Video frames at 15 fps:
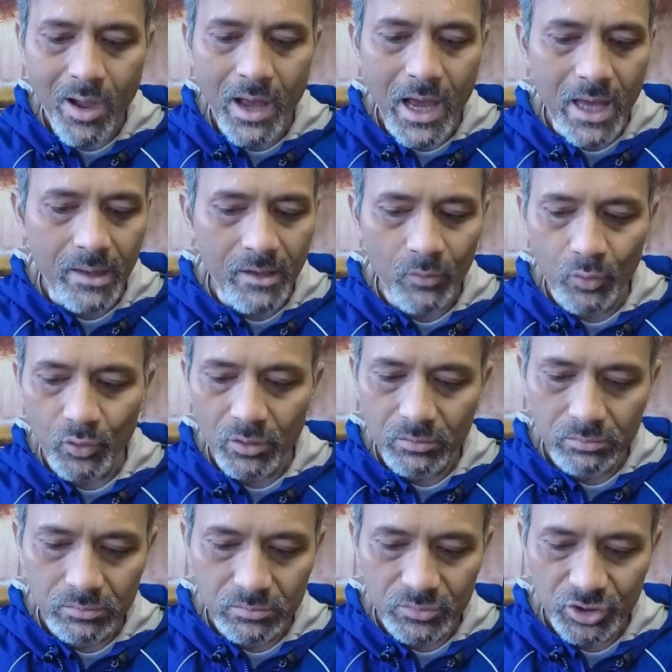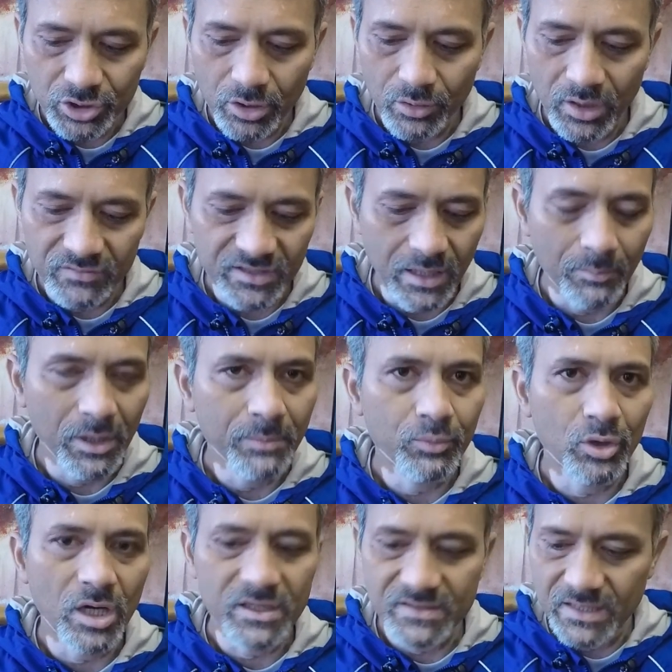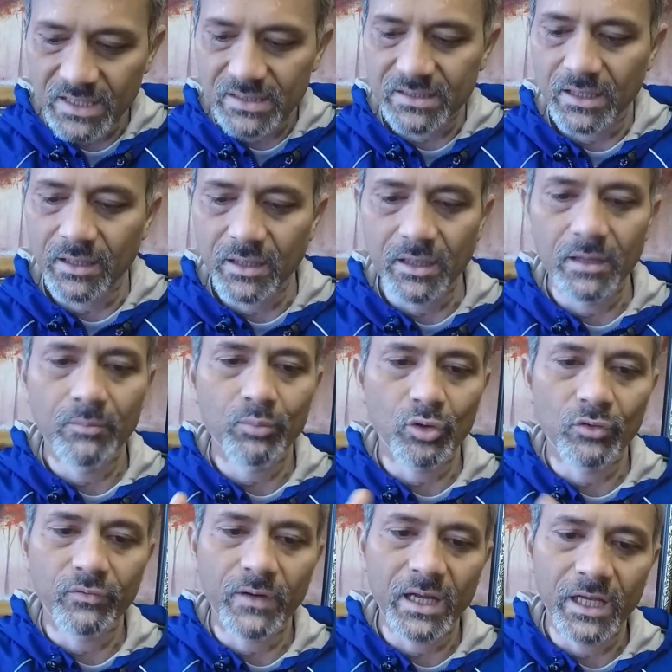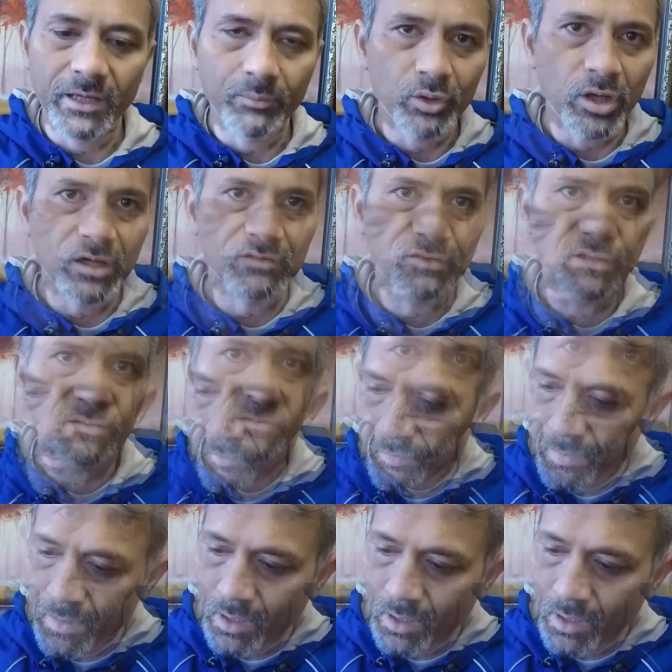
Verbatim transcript: and then we'll show you assembly process and uh, profiling process.